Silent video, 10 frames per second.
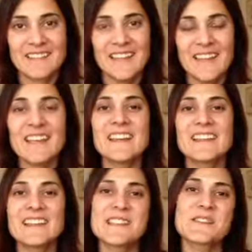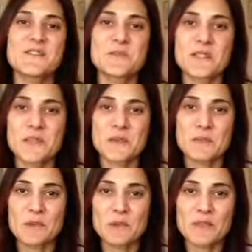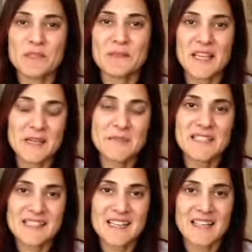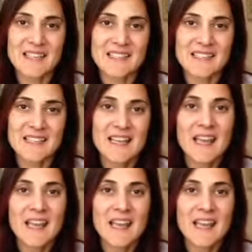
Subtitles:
Hey there, this is Drip 2 with Bold Looks Makeup and Aesthetics,